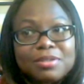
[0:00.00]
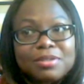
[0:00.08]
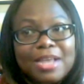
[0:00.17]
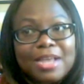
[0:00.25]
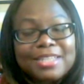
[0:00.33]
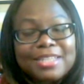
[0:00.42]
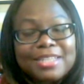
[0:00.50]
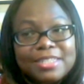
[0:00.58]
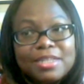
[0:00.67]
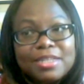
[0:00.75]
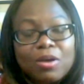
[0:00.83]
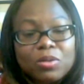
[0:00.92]
did
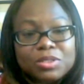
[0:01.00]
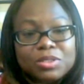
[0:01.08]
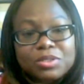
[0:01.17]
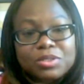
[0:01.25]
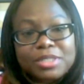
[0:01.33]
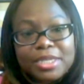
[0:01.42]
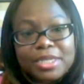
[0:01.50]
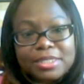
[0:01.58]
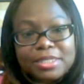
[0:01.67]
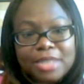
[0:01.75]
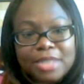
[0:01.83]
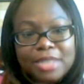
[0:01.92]
also take time
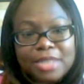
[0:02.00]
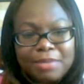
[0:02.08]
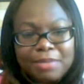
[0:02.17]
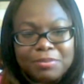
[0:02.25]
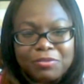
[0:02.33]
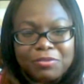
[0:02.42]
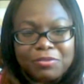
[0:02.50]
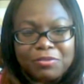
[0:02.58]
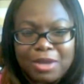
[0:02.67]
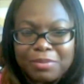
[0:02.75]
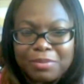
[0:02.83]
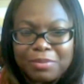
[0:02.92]
before I make this
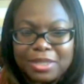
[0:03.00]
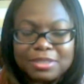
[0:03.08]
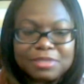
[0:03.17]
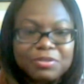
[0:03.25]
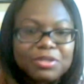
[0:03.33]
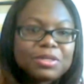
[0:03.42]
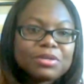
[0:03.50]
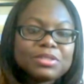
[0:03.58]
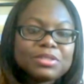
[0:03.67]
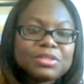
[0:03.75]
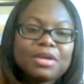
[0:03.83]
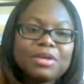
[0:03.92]
video, because
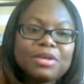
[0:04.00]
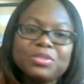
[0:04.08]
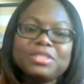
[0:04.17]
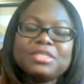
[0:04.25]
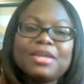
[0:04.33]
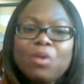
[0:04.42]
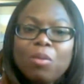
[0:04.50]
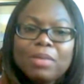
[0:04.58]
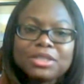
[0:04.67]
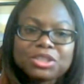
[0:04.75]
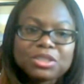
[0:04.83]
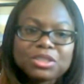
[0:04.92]
I was deciding how
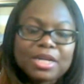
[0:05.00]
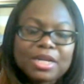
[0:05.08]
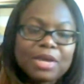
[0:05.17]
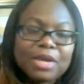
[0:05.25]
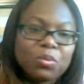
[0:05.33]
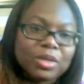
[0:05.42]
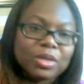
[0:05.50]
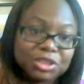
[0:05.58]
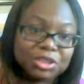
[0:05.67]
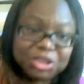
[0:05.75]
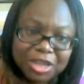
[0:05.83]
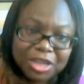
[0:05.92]
much that I wanted
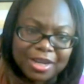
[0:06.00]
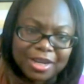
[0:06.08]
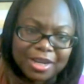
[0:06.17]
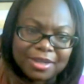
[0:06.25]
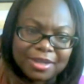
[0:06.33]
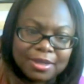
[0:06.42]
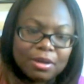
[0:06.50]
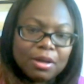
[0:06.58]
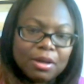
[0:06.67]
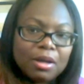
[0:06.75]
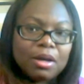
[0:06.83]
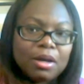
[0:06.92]
to share
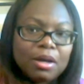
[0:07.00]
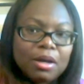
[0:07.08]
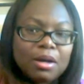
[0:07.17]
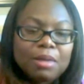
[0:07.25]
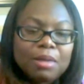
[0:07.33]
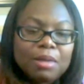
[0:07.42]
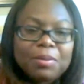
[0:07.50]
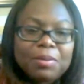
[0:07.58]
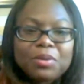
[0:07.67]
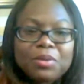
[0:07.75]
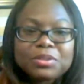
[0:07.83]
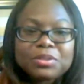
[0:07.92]
about
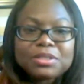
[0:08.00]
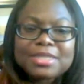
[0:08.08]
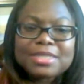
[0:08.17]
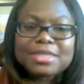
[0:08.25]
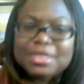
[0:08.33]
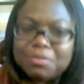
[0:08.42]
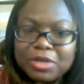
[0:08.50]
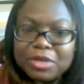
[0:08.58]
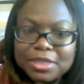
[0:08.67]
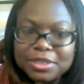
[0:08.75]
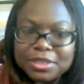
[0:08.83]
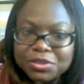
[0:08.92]
this
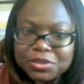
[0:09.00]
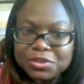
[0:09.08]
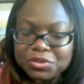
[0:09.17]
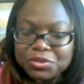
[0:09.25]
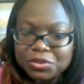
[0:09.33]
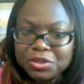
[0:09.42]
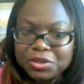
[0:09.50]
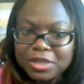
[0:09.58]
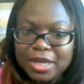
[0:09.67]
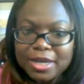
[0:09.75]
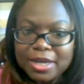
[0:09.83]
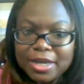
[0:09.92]
experience and this journey
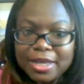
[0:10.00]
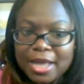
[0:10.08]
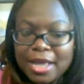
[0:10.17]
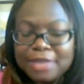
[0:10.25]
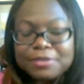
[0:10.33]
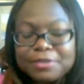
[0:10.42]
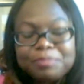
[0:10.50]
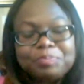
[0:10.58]
that I had.